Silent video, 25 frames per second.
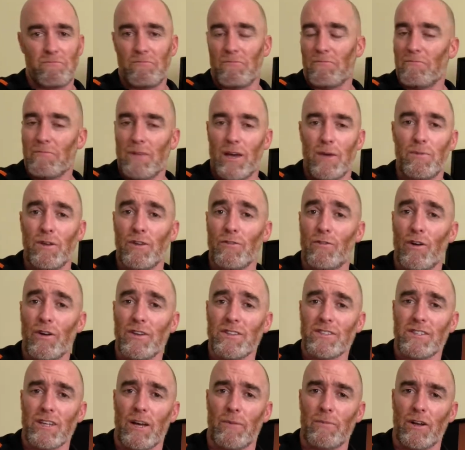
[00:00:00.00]
maybe you've
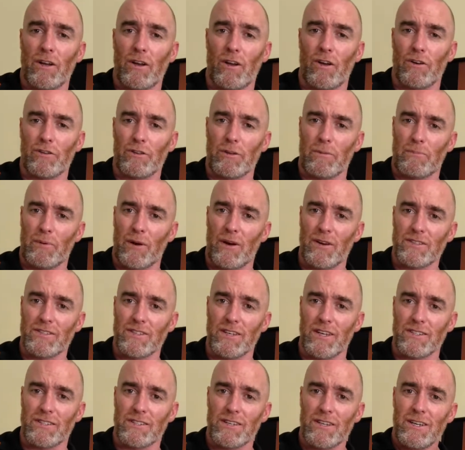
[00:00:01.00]
learned something along the
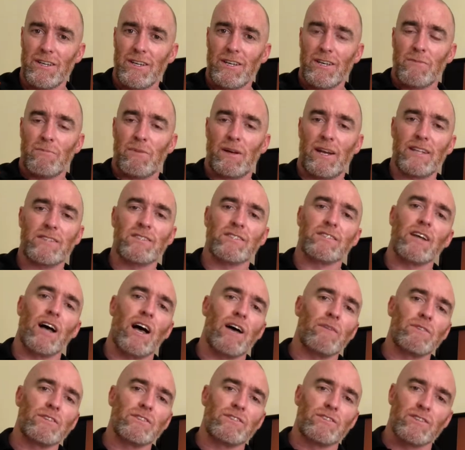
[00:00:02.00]
process. But let's
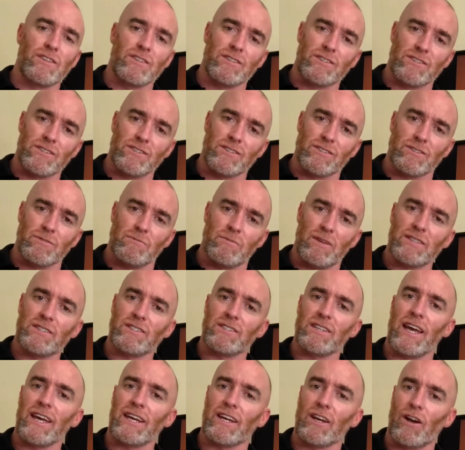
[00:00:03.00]
dive into the system. Let's
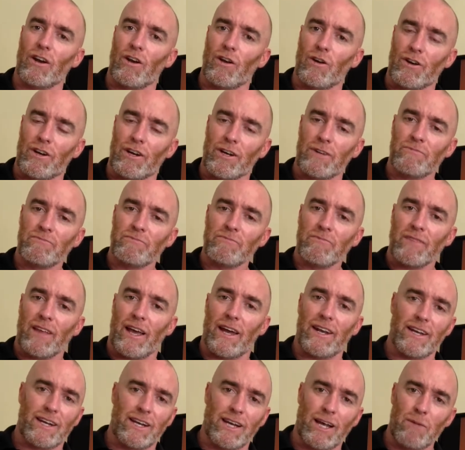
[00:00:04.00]
take a look
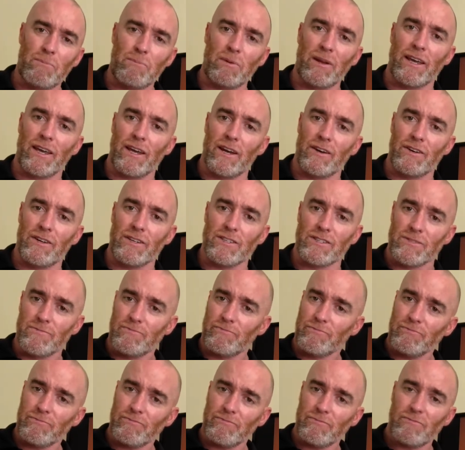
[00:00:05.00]
at a couple of areas
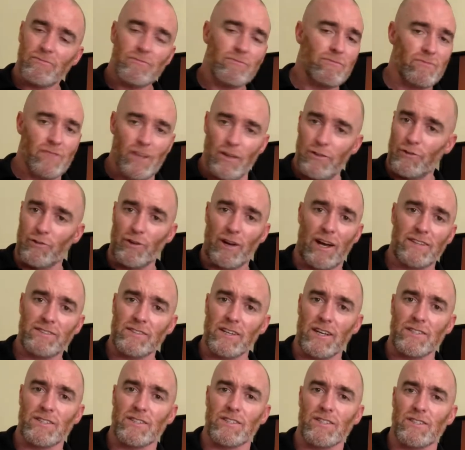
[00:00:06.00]
throughout
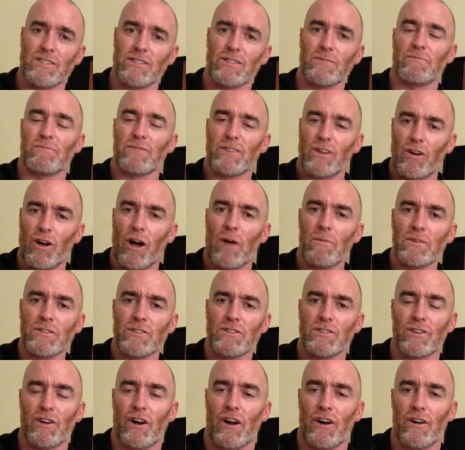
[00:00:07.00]
our system, common
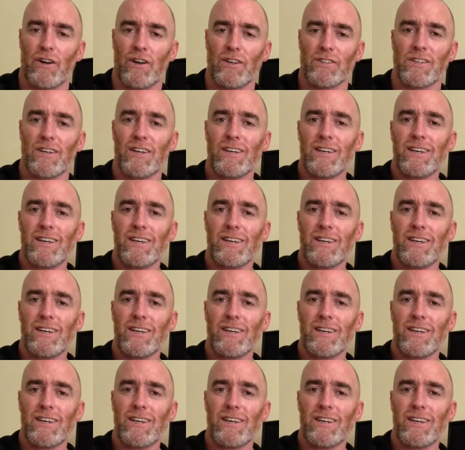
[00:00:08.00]
scenarios